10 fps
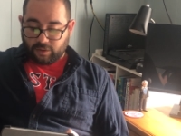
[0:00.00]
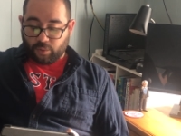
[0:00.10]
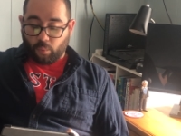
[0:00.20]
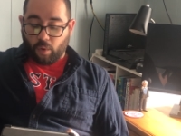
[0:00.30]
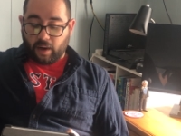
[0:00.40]

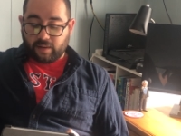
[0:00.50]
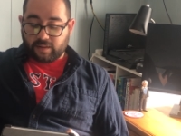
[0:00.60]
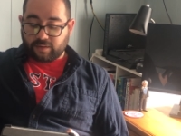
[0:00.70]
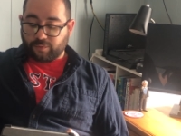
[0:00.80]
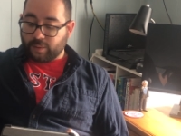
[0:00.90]
The
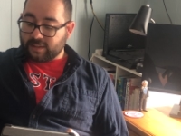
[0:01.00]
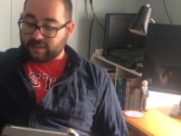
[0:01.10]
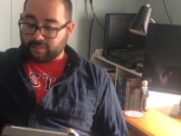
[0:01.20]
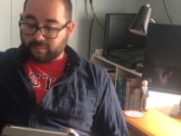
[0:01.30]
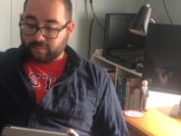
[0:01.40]
waters of
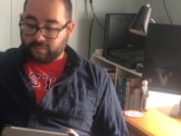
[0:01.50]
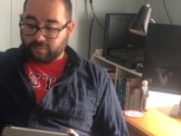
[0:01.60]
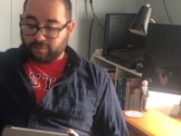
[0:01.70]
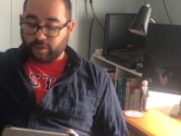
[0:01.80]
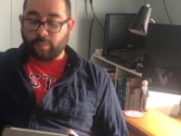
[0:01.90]
wisdom
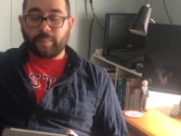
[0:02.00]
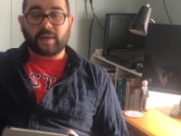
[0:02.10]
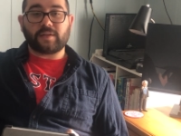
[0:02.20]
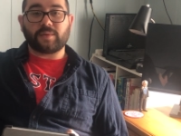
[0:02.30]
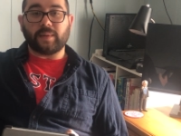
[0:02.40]
flow
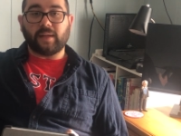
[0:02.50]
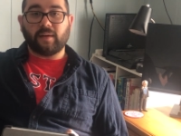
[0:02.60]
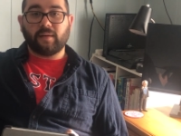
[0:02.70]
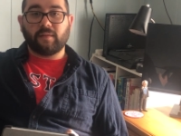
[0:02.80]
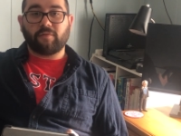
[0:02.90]
bittersweet
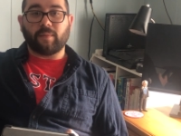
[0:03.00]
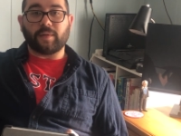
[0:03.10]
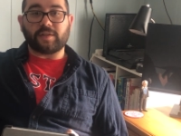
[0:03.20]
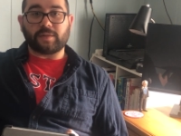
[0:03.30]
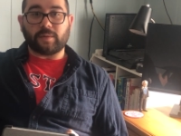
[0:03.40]
from
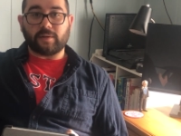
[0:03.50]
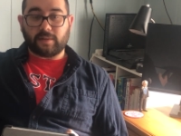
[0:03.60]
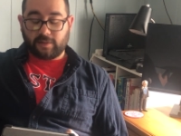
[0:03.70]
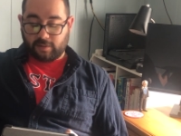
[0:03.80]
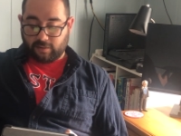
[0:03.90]
the
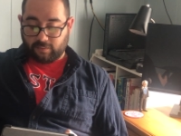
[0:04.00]
source.